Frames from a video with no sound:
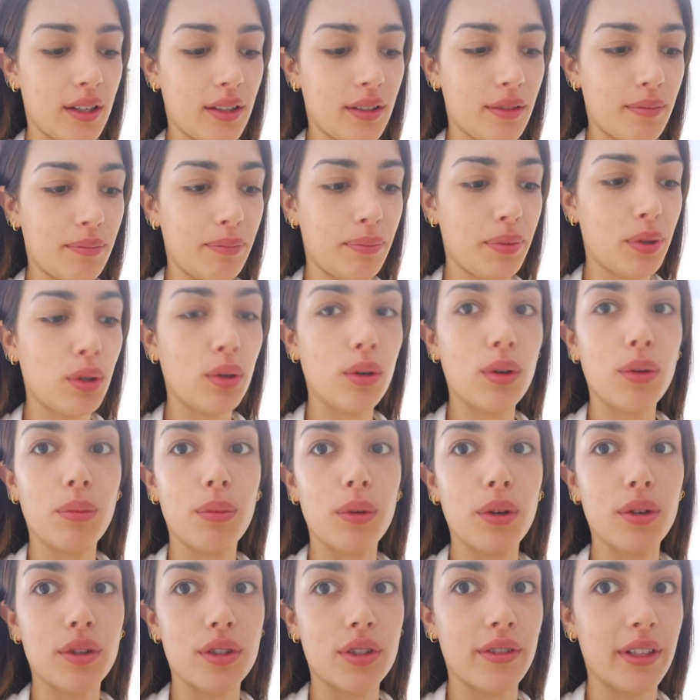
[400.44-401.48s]
I can pour
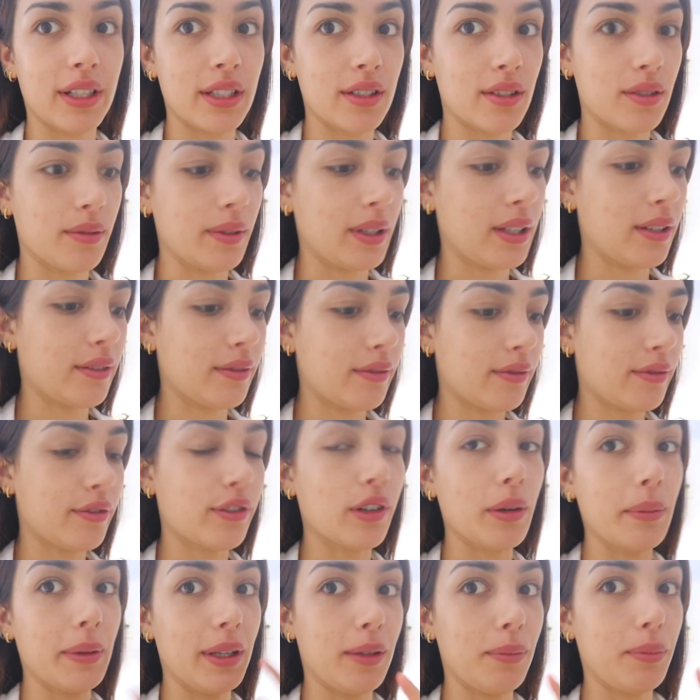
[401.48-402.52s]
water into it
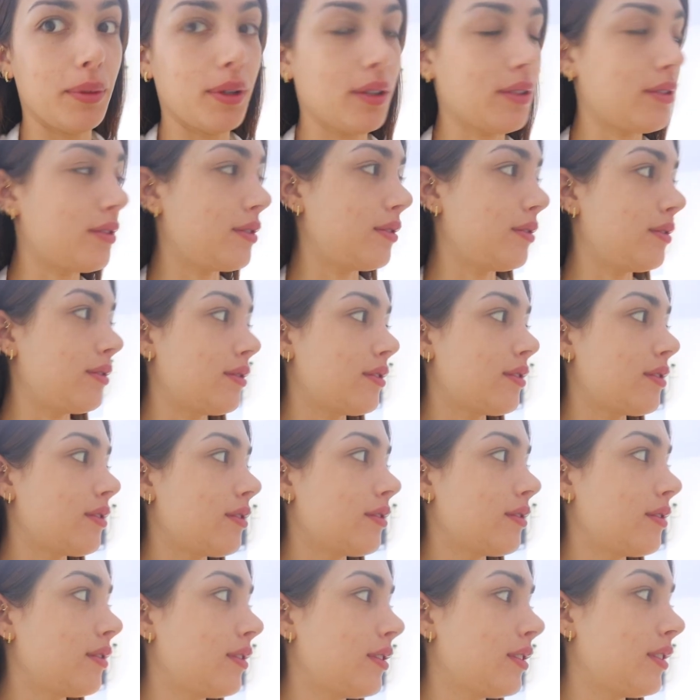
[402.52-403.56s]
from other bottles,
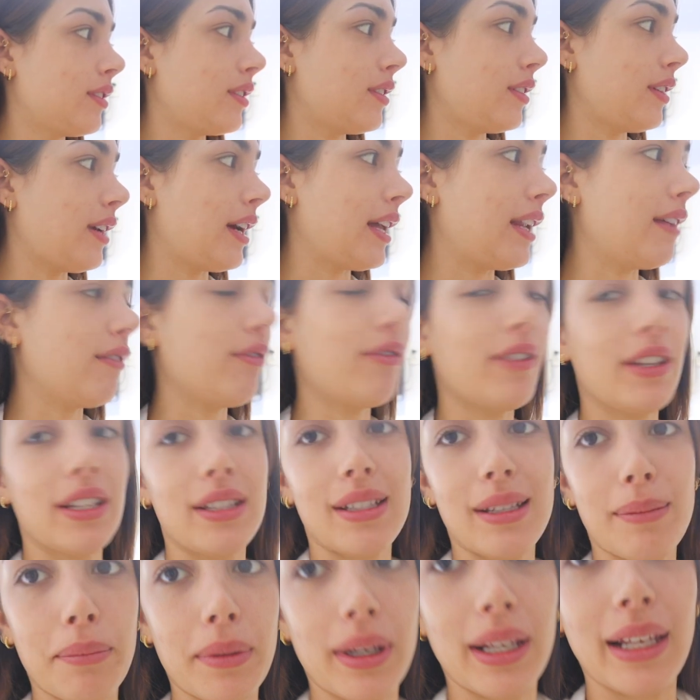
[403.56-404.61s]
and it
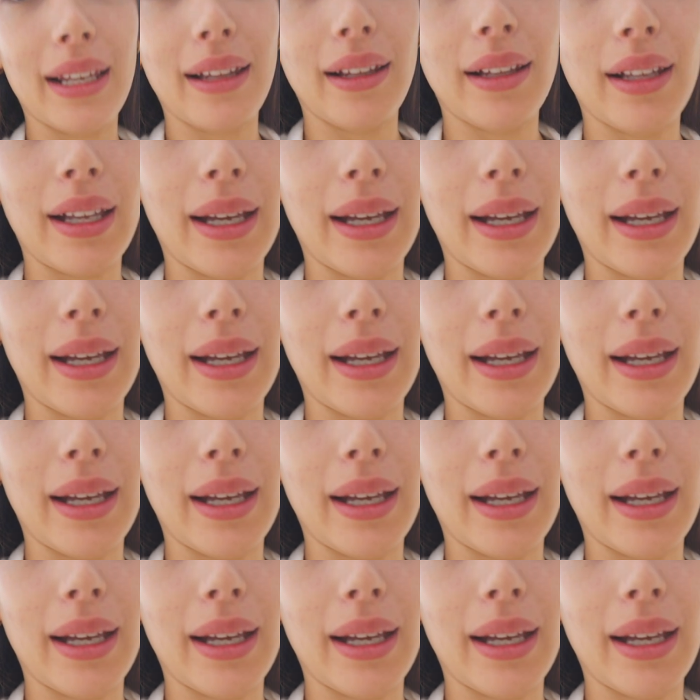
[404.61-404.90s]
fits in my little